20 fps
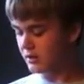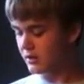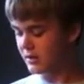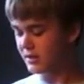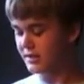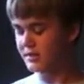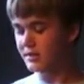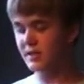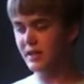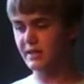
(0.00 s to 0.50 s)

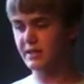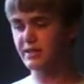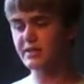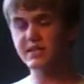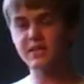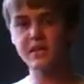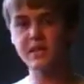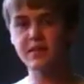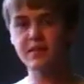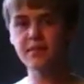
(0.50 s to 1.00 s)
It's like
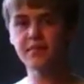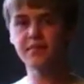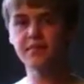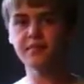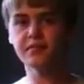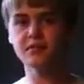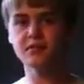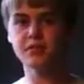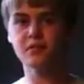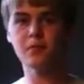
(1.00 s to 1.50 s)

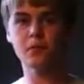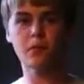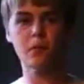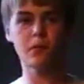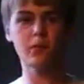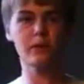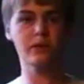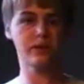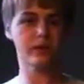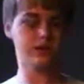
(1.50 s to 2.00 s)
team
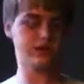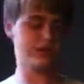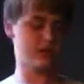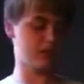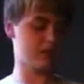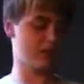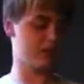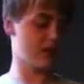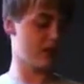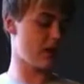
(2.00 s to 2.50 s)
board,
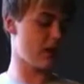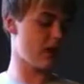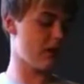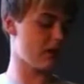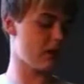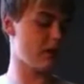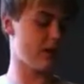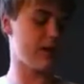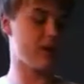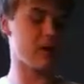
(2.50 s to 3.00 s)
except they
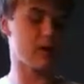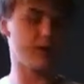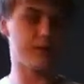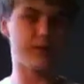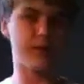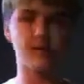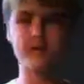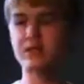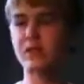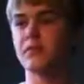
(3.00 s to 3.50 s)
had like a
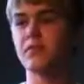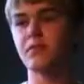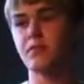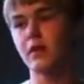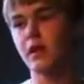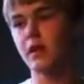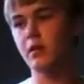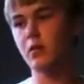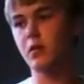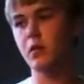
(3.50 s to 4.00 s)
Mexican
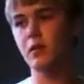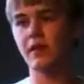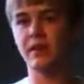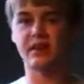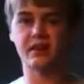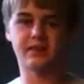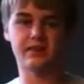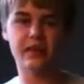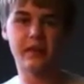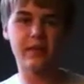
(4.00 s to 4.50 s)
flag one, like
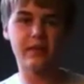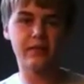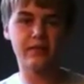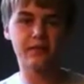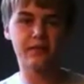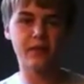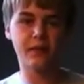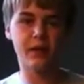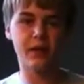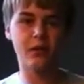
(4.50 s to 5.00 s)
an
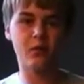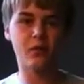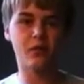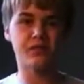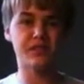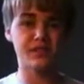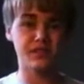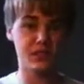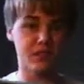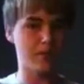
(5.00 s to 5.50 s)
Italian flag
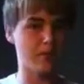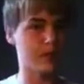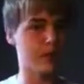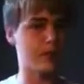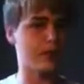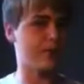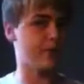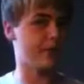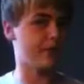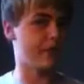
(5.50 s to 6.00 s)
one. This is the
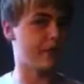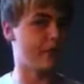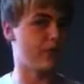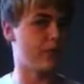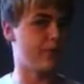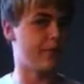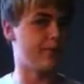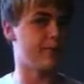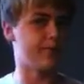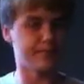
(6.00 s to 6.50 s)
American flag
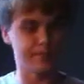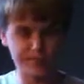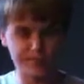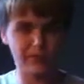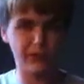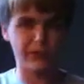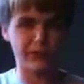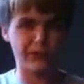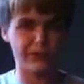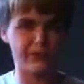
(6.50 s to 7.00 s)
one,
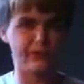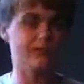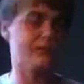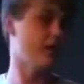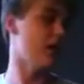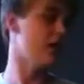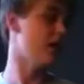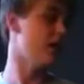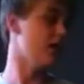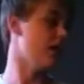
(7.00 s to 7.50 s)
America.
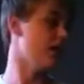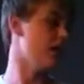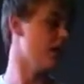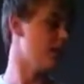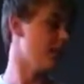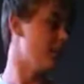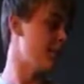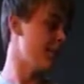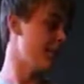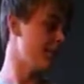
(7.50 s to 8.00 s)

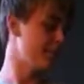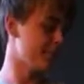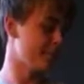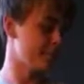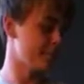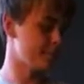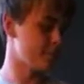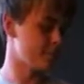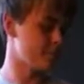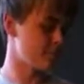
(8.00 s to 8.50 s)
And
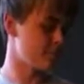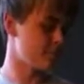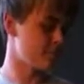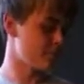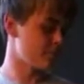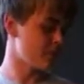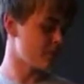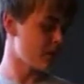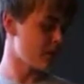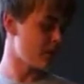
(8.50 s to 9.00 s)

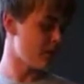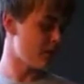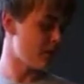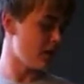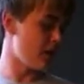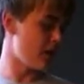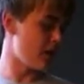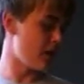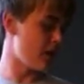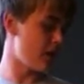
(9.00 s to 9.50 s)

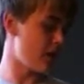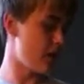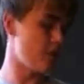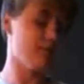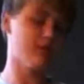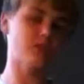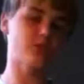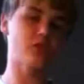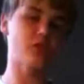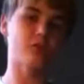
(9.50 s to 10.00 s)
I'm
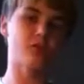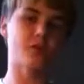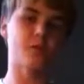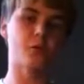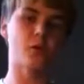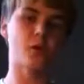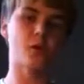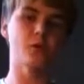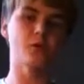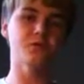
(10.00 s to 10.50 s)
going to start with the
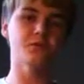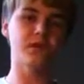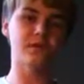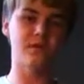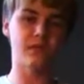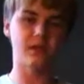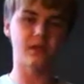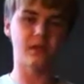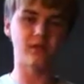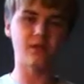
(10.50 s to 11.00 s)
pros
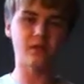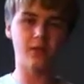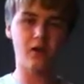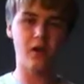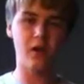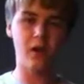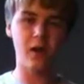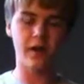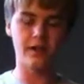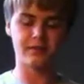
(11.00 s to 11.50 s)
and then give you the
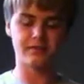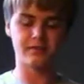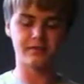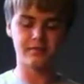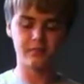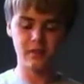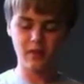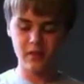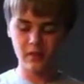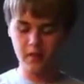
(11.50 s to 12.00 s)
cons.
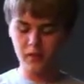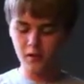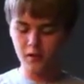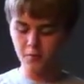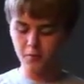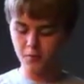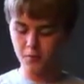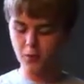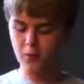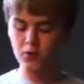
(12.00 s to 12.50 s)

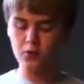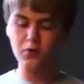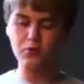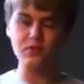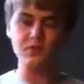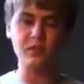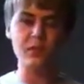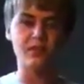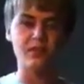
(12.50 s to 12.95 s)
Pros.